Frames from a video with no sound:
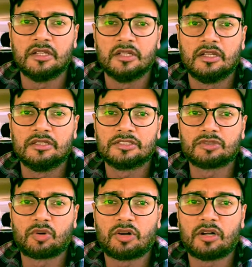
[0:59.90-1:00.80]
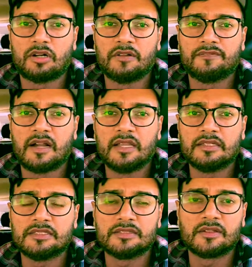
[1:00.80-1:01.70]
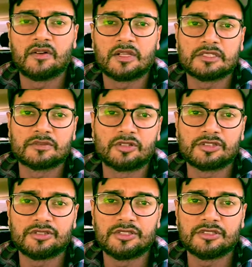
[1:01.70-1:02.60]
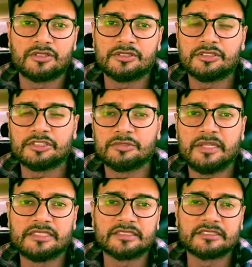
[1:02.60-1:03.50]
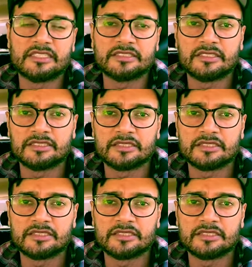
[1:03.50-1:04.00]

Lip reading: the store if I need to go get some groceries or just basic necessities,